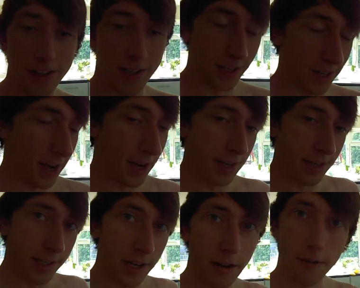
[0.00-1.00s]

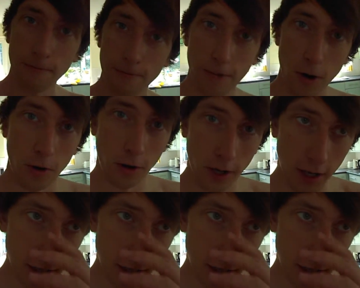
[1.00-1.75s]
today's vlog.